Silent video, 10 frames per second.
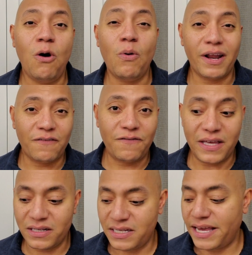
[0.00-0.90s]
what it
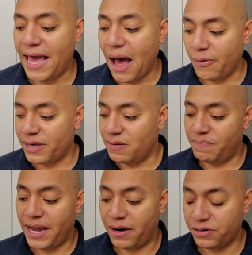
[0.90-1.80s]
feels like, how it
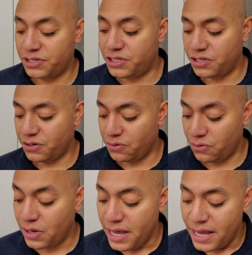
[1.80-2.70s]
compares
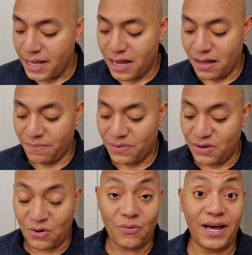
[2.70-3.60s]
to, you
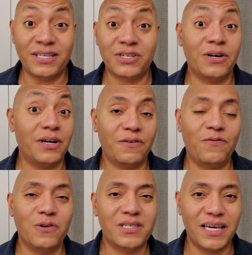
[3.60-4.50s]
know, when I started a
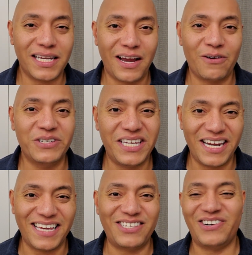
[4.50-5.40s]
full skincare routine,
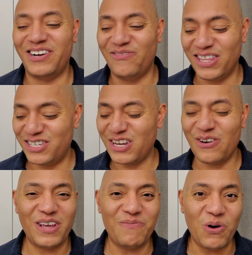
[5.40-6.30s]
I started with
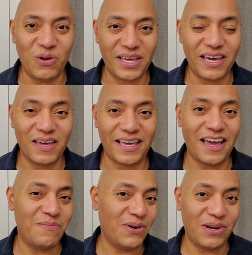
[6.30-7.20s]
Tony Moly,
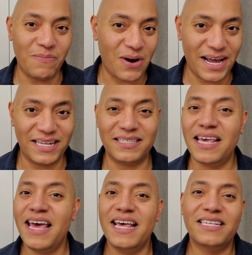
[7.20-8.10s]
K-Beauty brands,
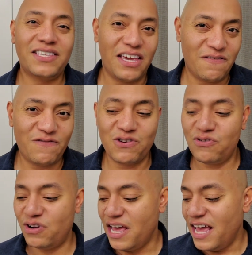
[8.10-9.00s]
Skin
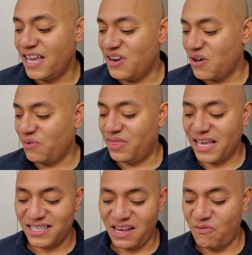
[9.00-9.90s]
Food, you know,
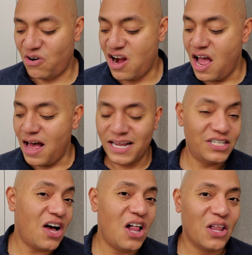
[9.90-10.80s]
things that were
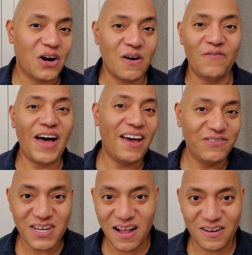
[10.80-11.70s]
$1,
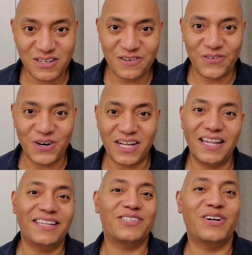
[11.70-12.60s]
$5 for a
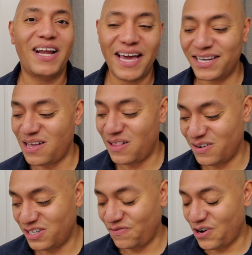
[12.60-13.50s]
cleanser,
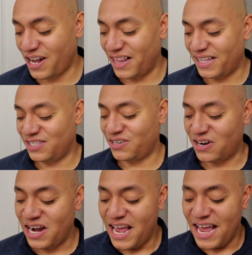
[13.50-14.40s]
$9 for a
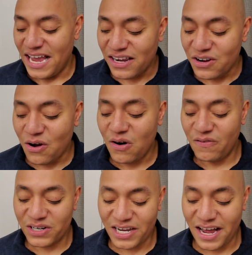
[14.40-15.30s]
cleanser. And, you know,
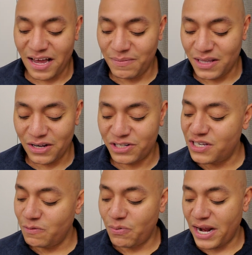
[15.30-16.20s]
over time, there's
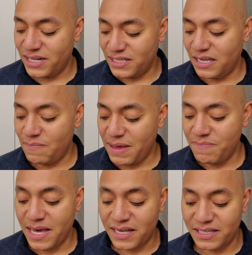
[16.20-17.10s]
still brands in my
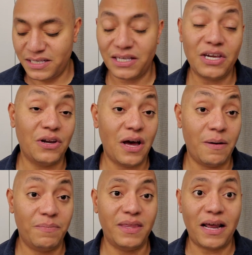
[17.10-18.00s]
mix
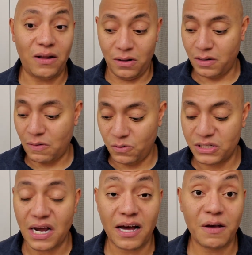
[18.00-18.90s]
that we'll
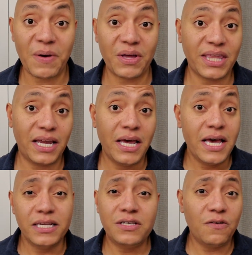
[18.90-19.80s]
talk about that
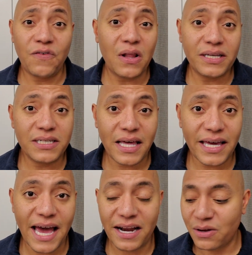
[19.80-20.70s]
still fall into that
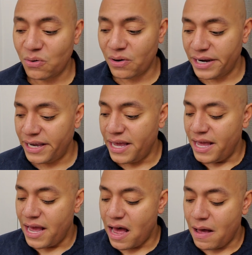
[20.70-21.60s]
category
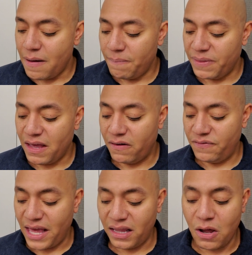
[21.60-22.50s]
of
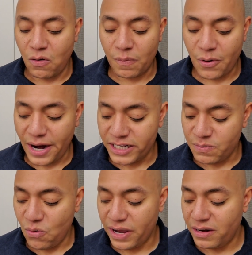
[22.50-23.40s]
that lower price
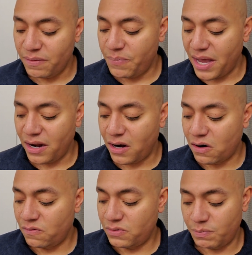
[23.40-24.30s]
point, but
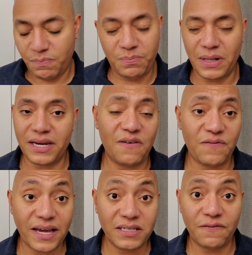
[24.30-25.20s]
are plenty
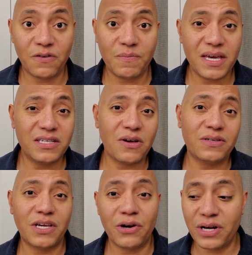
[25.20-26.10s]
effective for me. So I
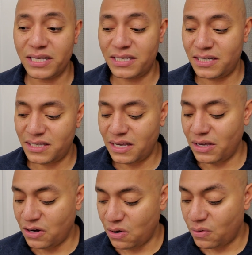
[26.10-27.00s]
was curious to see,
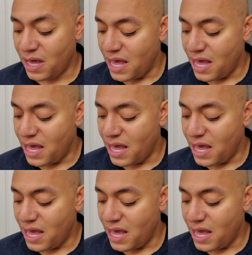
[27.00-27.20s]
you know,